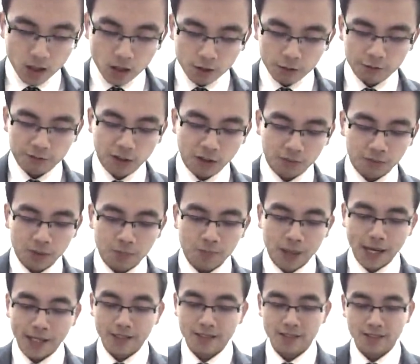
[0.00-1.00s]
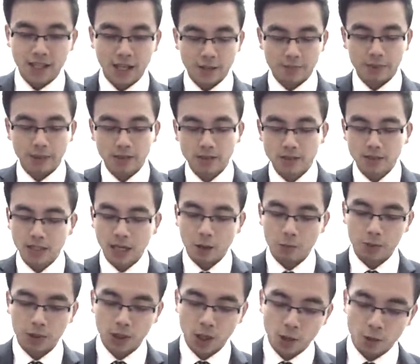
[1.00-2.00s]
from the bank statement. That'll
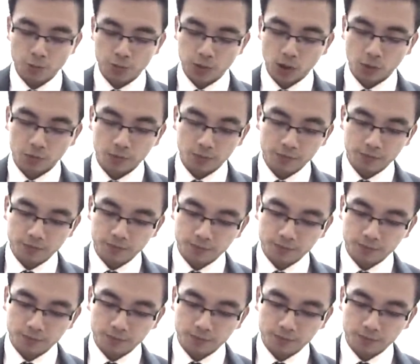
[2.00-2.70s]
be no problem.